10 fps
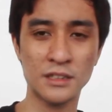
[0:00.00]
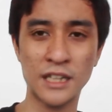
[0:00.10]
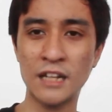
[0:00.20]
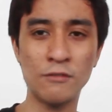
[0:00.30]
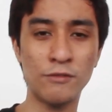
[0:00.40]

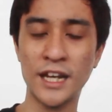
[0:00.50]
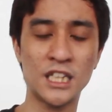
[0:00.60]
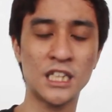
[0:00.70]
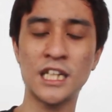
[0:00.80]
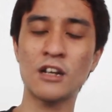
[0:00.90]
The
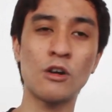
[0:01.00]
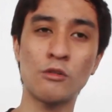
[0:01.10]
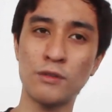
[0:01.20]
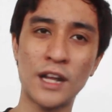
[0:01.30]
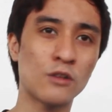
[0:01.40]
NVH there
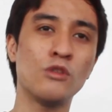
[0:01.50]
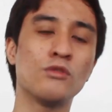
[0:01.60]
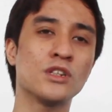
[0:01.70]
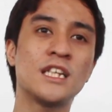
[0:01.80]
of Land Rover,